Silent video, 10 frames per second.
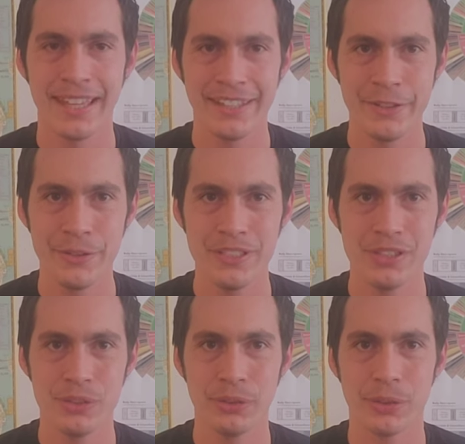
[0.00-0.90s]
Hello, this
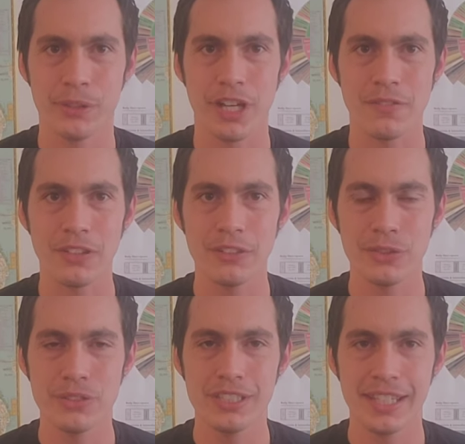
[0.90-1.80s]
is Julian with Coffee
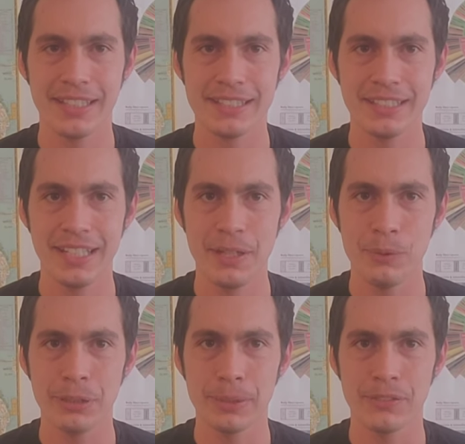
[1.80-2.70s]
Reviews, and today
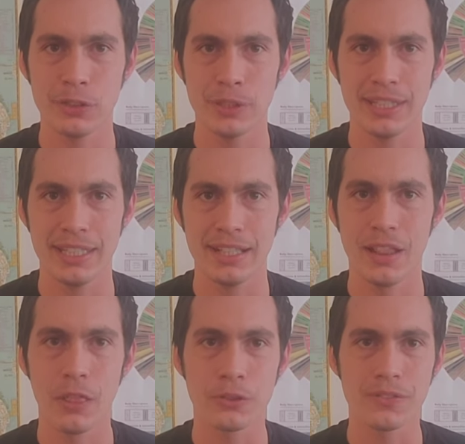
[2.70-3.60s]
we'll be reviewing the
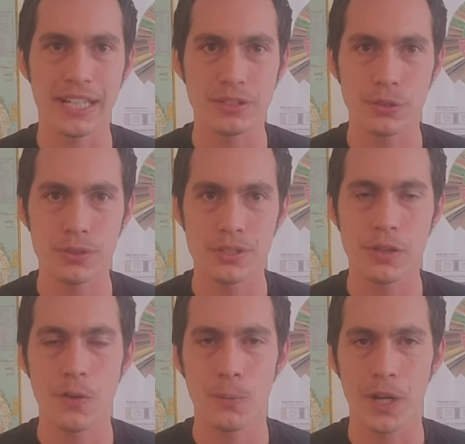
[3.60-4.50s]
Los
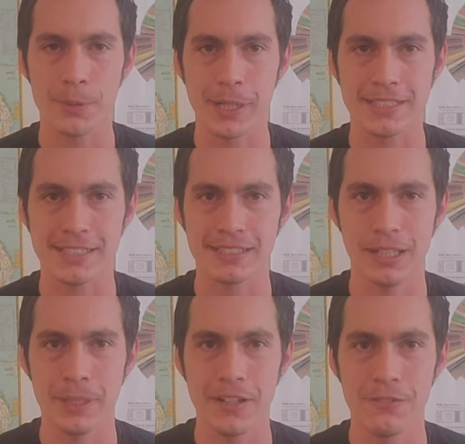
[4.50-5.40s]
Vascos Wash Process
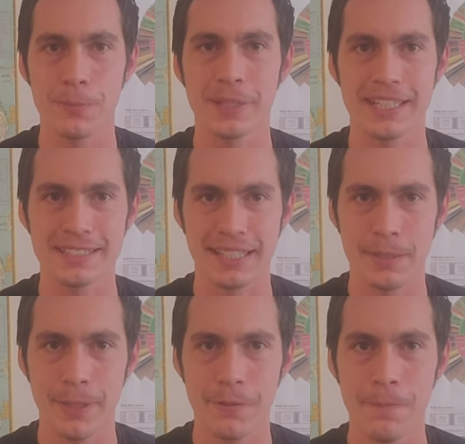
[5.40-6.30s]
Colombia from Kiss the
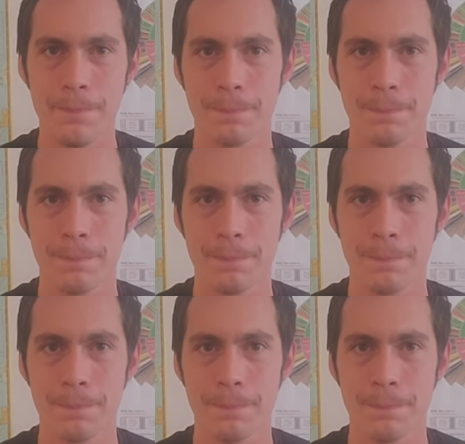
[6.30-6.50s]
Hippo.